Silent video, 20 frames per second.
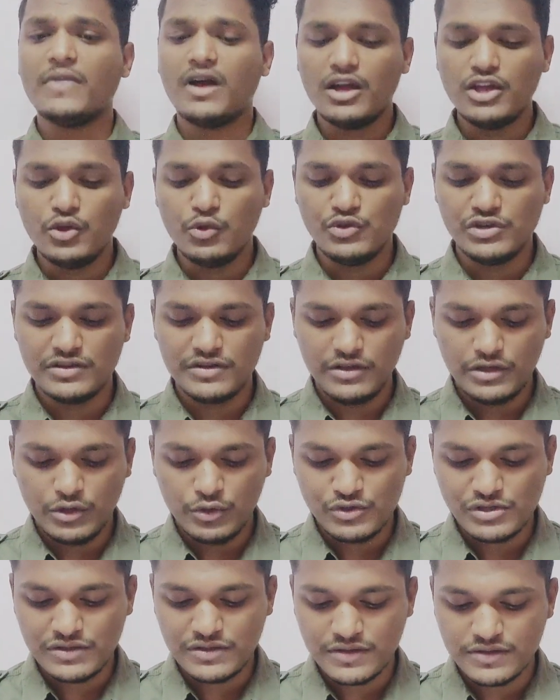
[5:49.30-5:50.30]

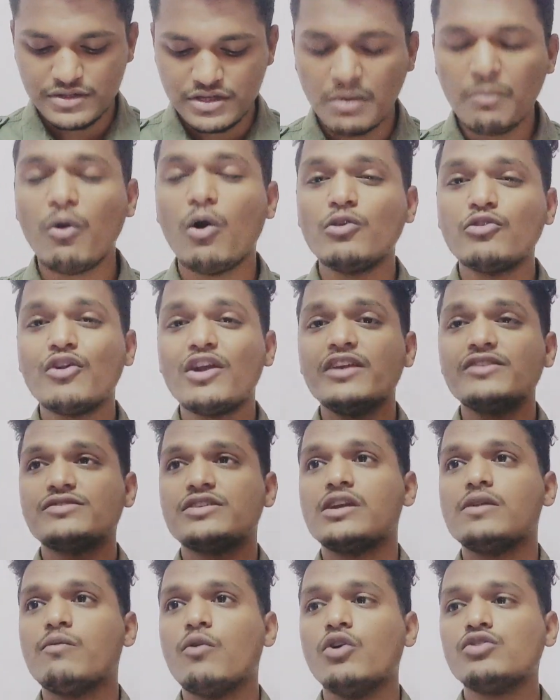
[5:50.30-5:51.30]
UG system. Also
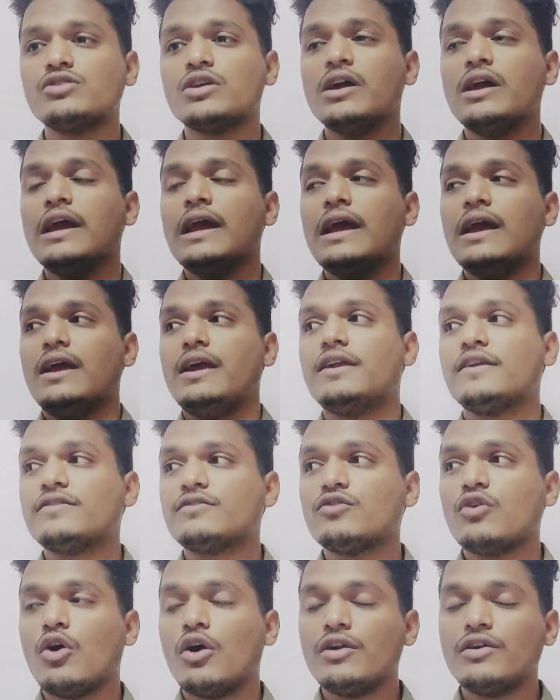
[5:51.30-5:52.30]
digital watch, it is
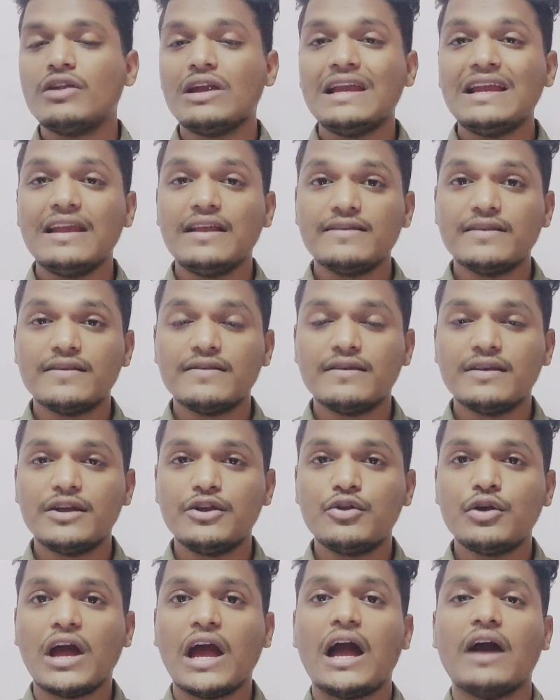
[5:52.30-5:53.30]
not really
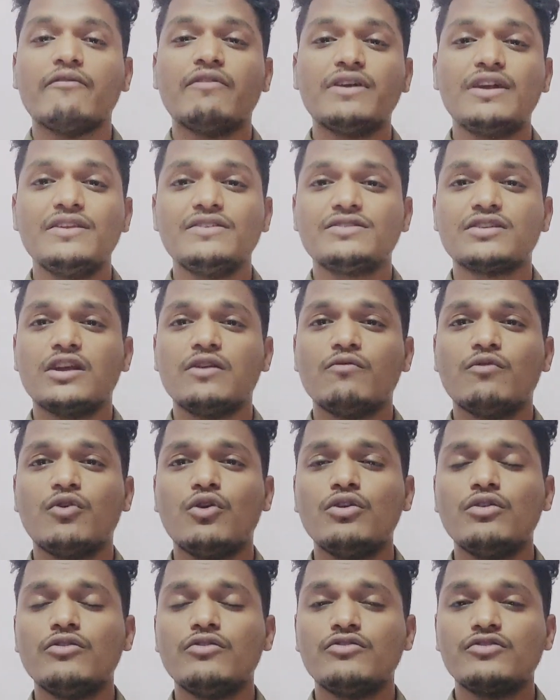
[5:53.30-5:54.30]
necessary to have a digital
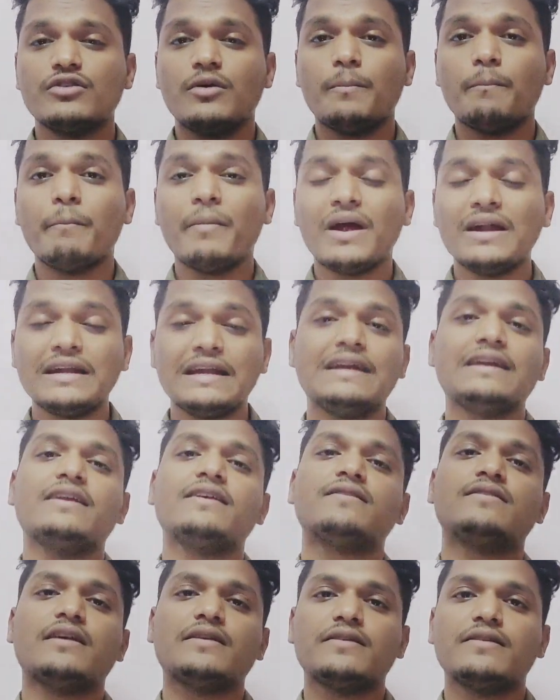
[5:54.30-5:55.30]
watch, but it
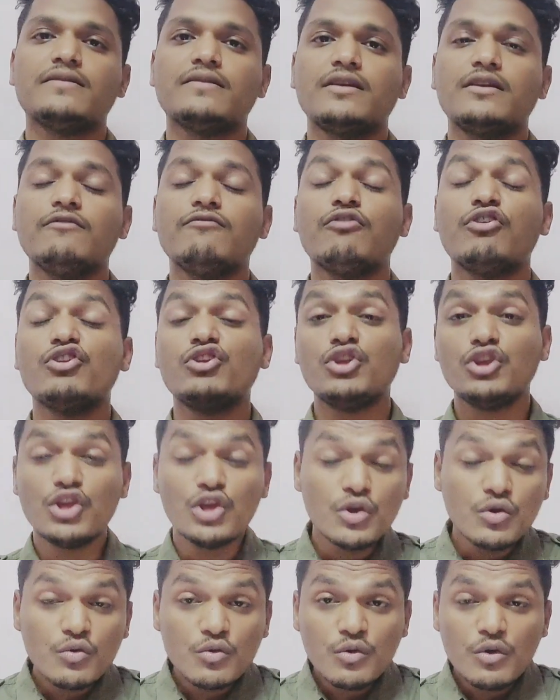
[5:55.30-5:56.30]
is necessary for
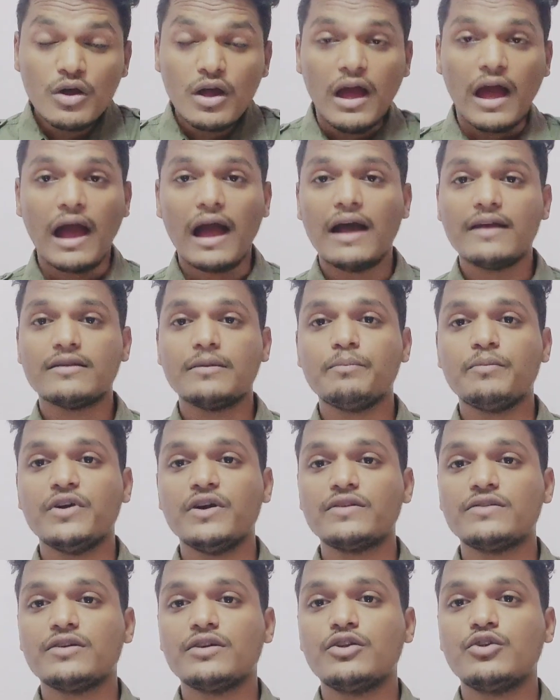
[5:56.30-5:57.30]
you as a
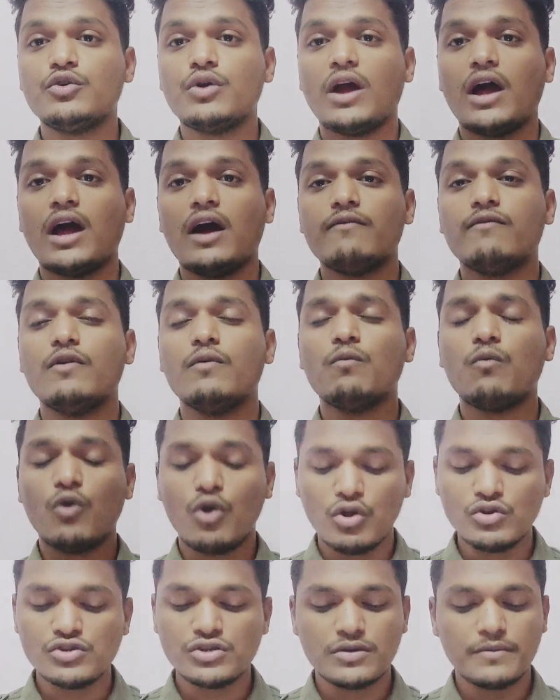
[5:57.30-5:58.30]
person to have a
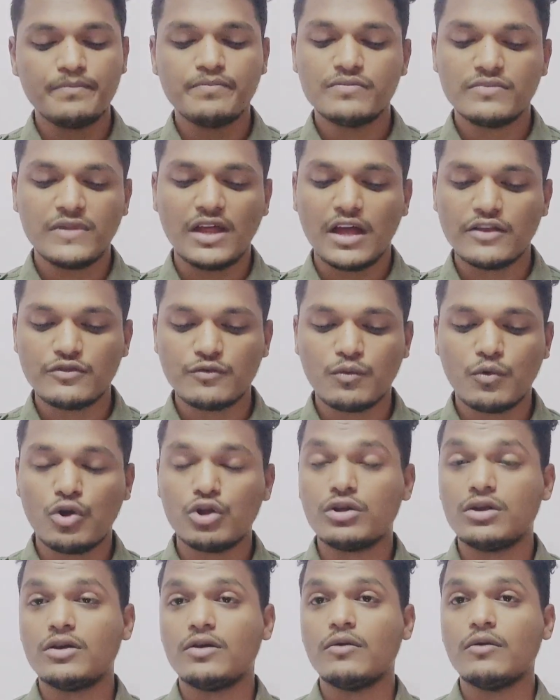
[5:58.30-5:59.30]
watch. That's
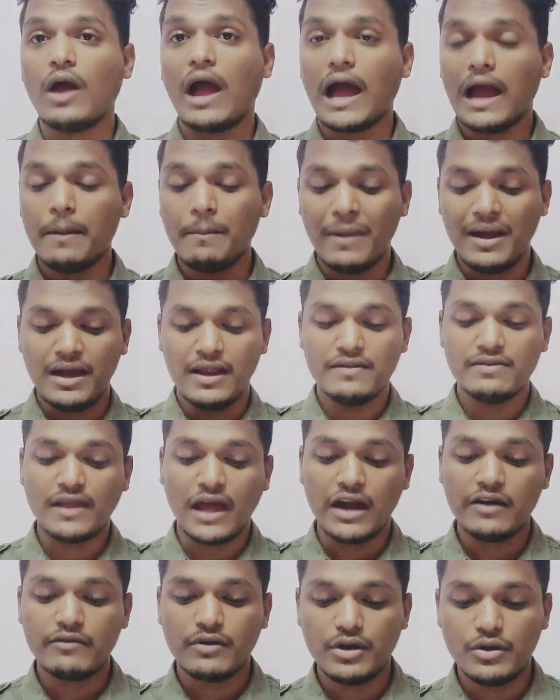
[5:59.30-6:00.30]
what I meant in
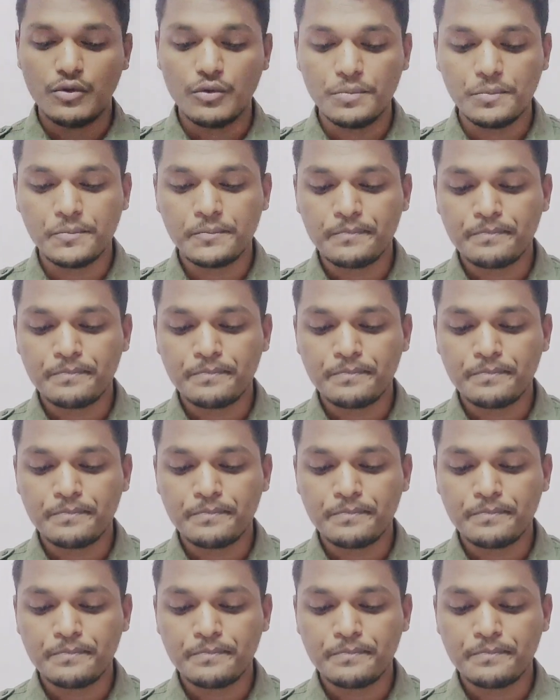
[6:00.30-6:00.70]
that video.